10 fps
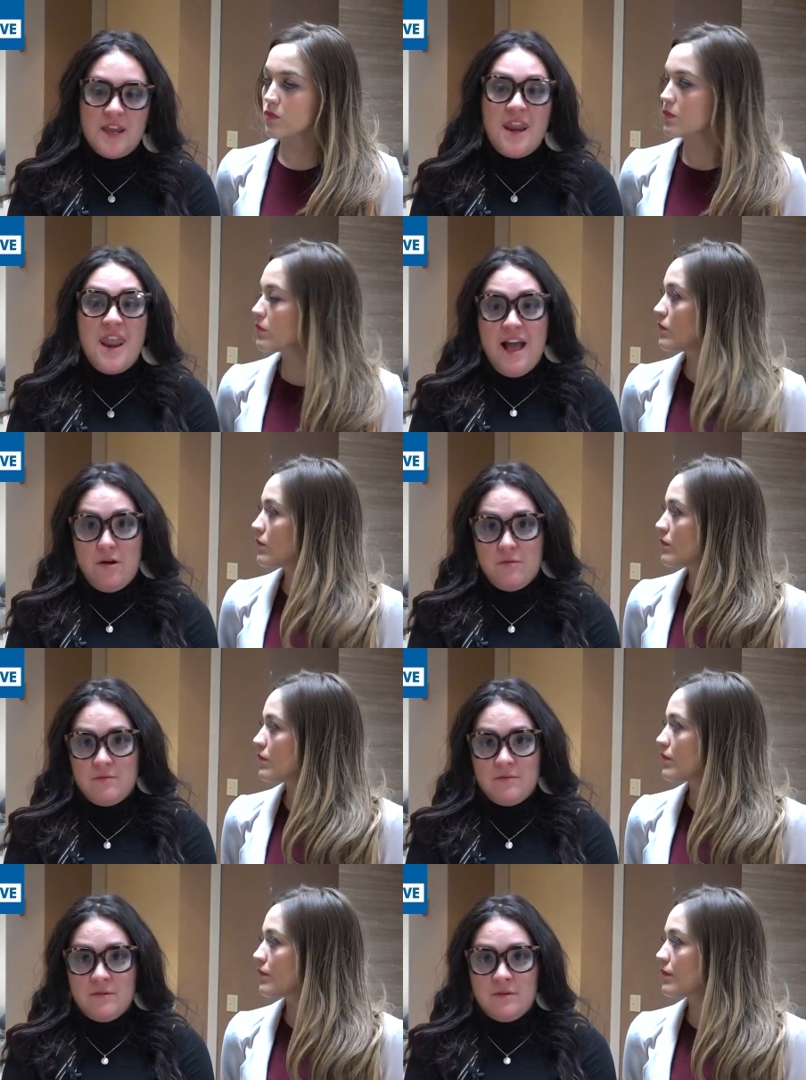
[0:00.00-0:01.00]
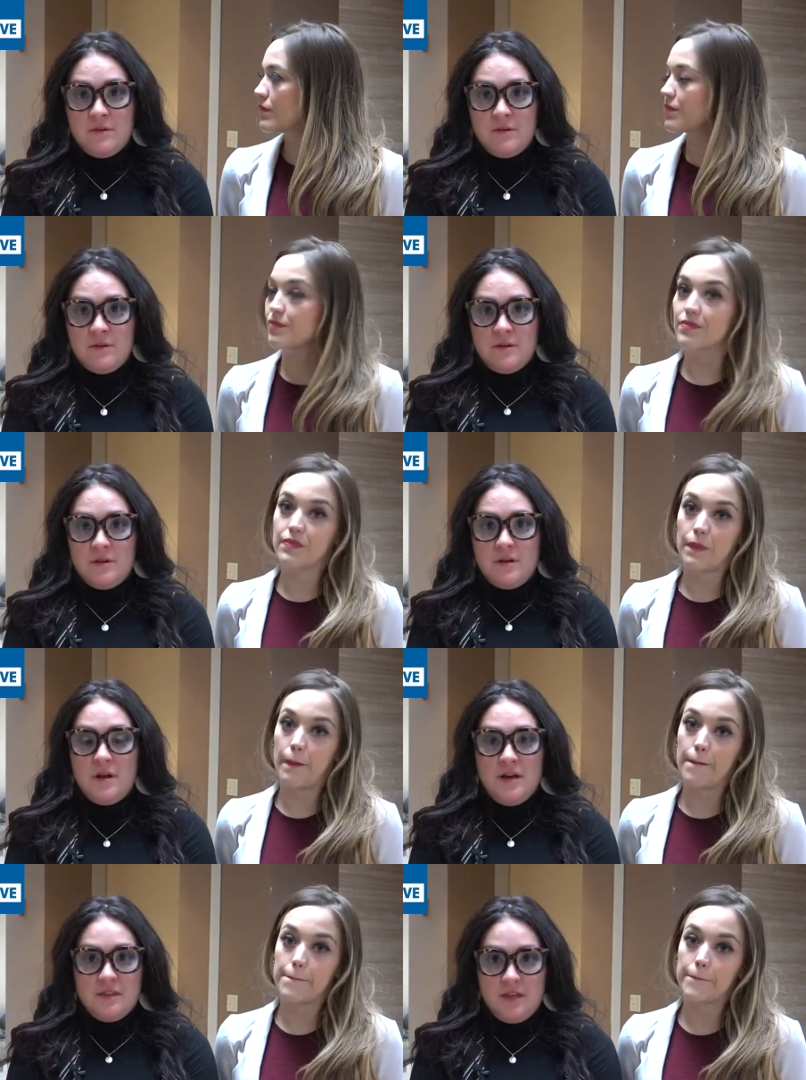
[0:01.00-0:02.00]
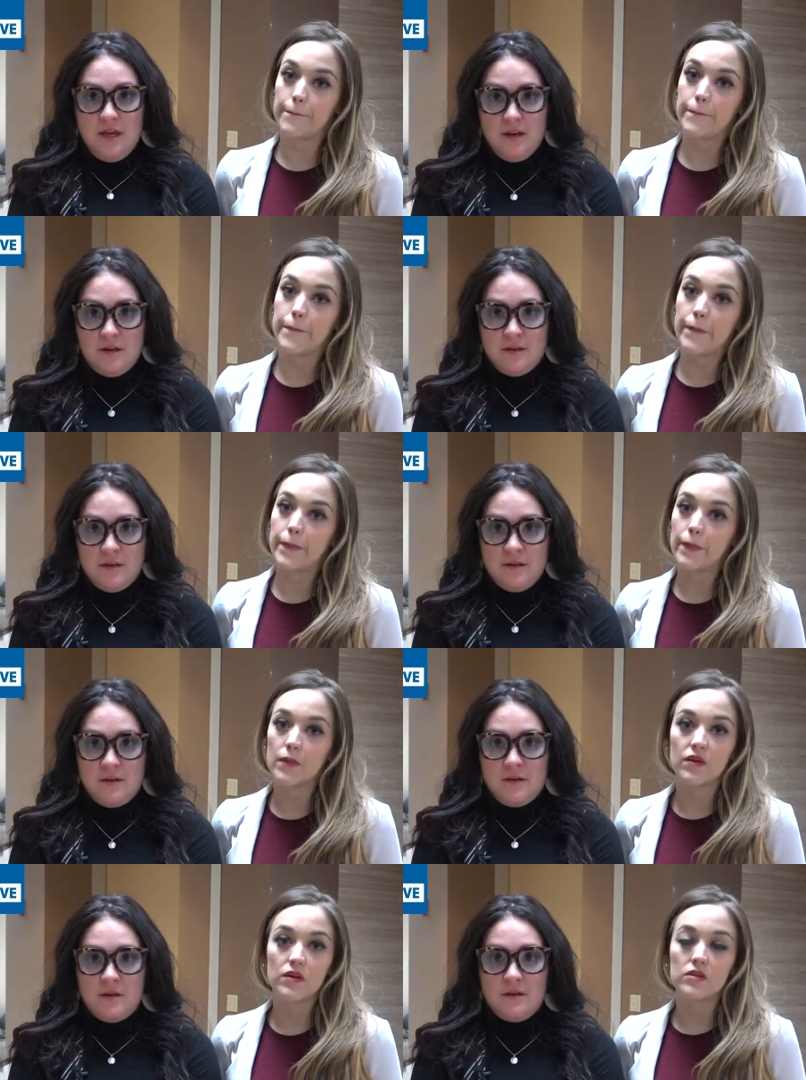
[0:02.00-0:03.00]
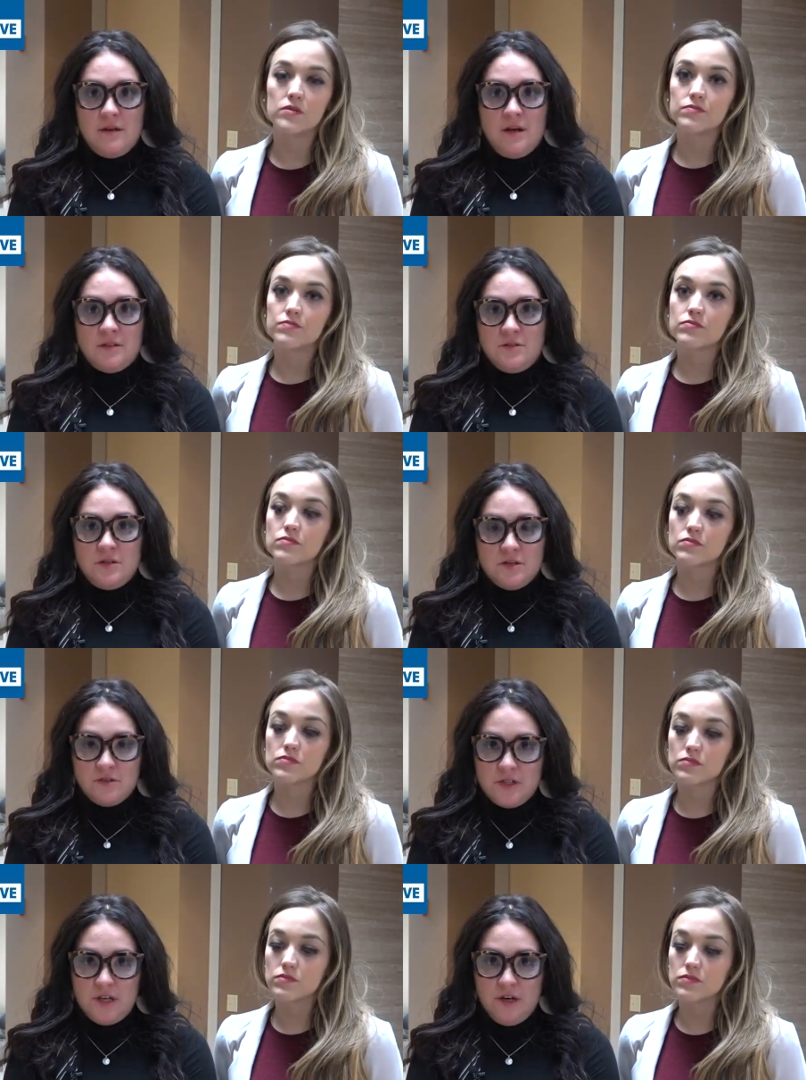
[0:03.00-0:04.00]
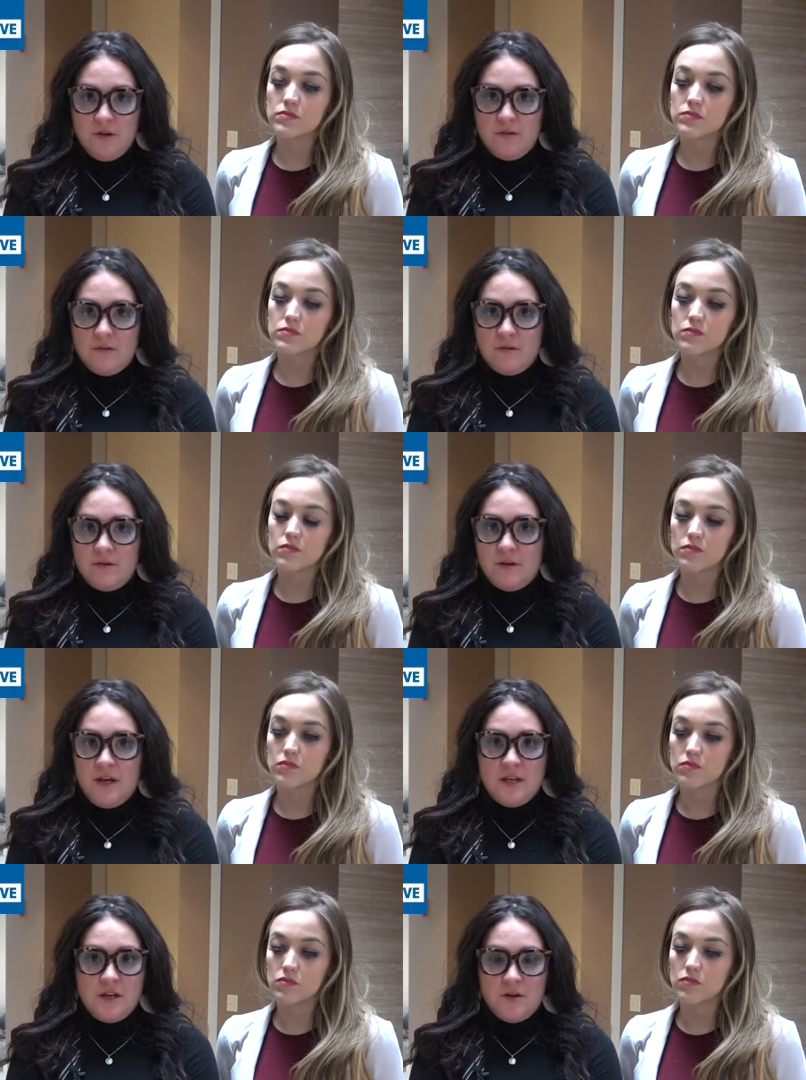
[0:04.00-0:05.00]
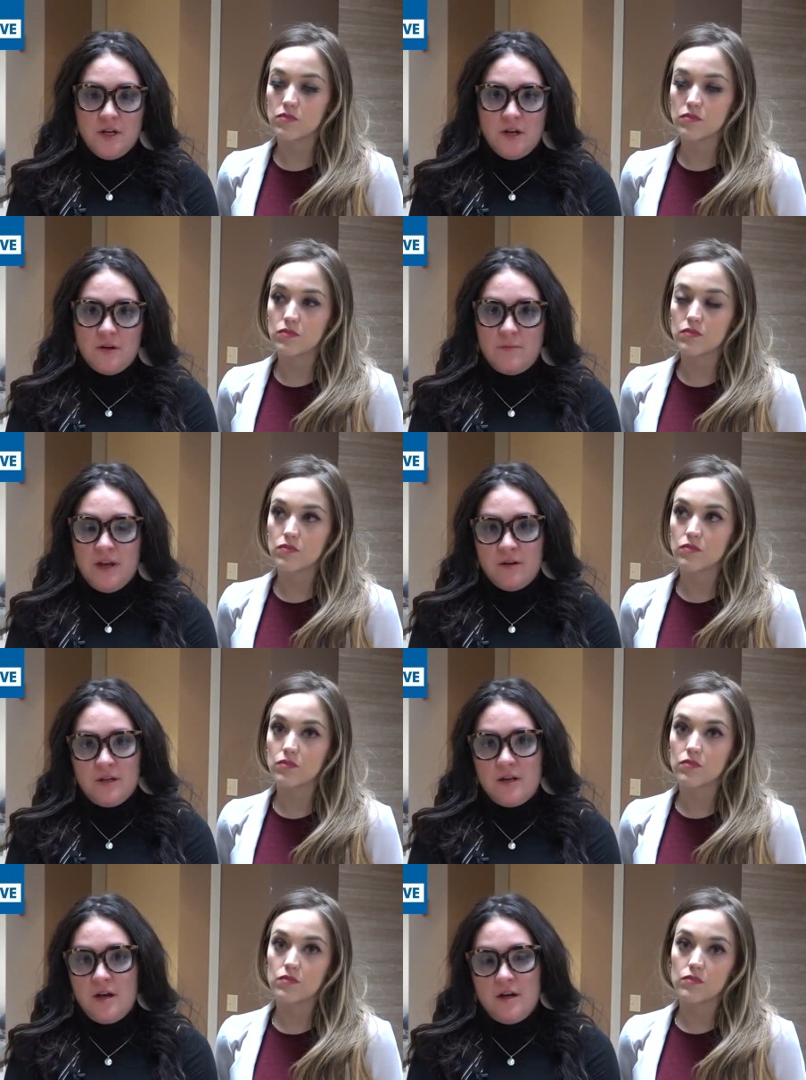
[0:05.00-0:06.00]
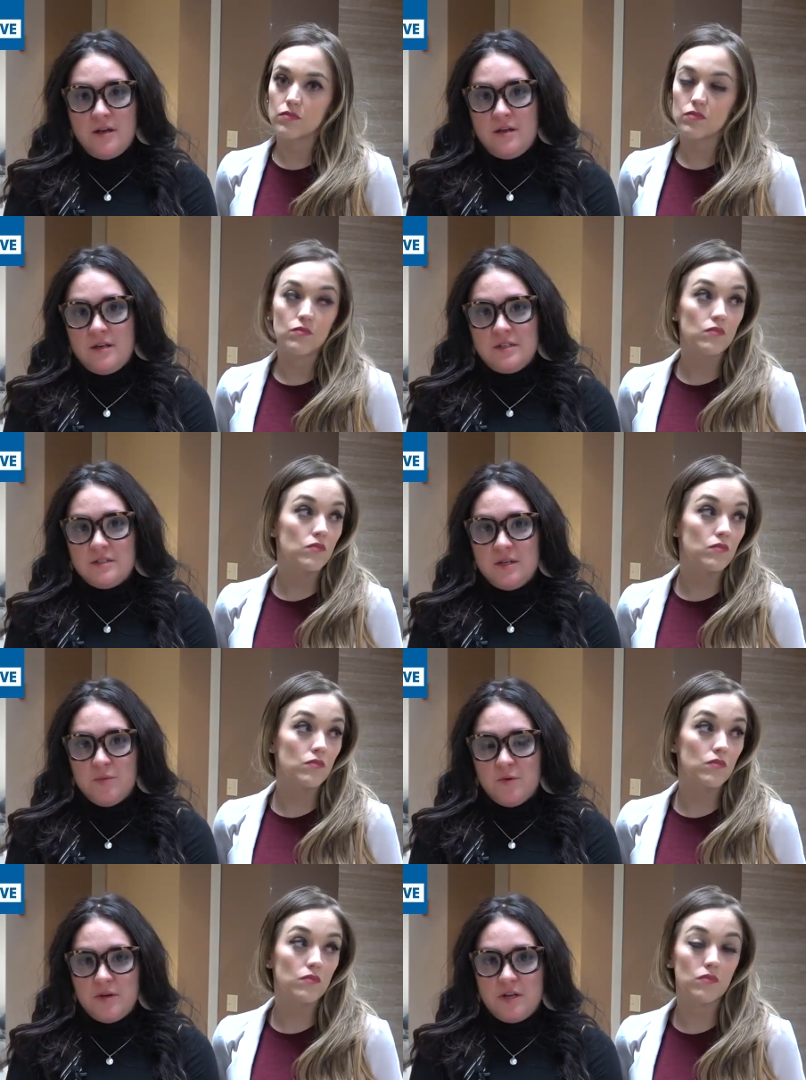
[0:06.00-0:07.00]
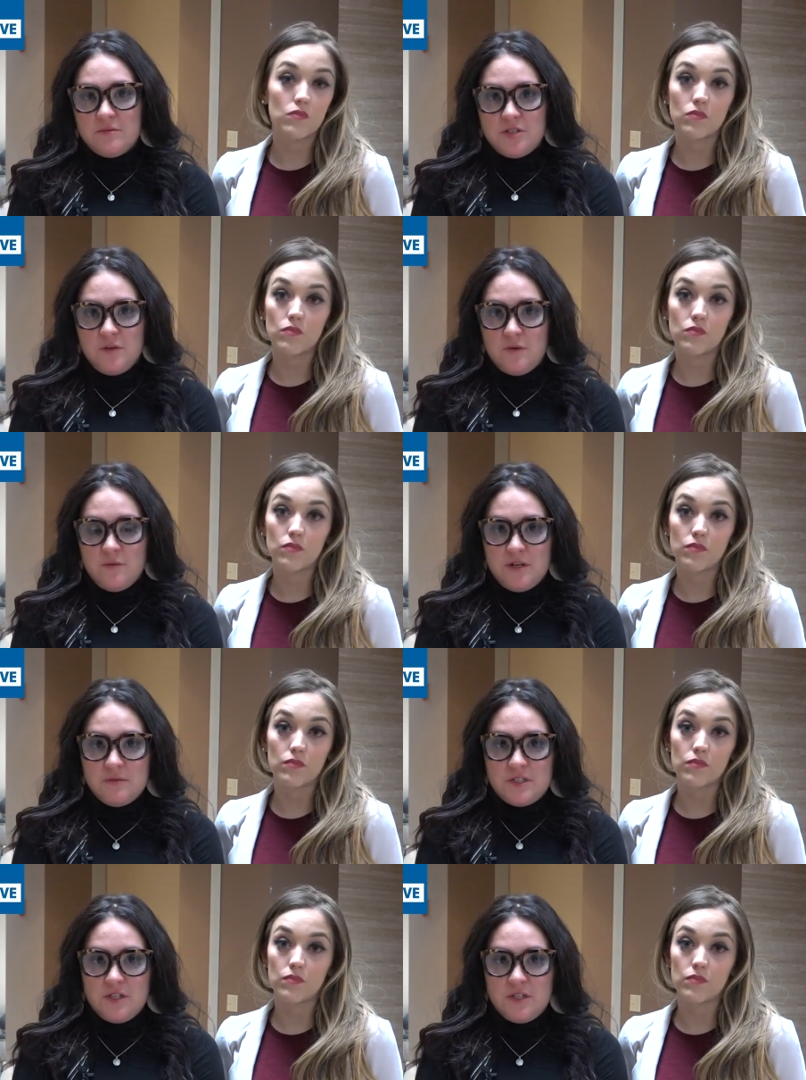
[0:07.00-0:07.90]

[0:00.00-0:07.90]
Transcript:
Speaker 1: now, not then, not two years ago, not a year ago, and apparently not in December when he was doing what he was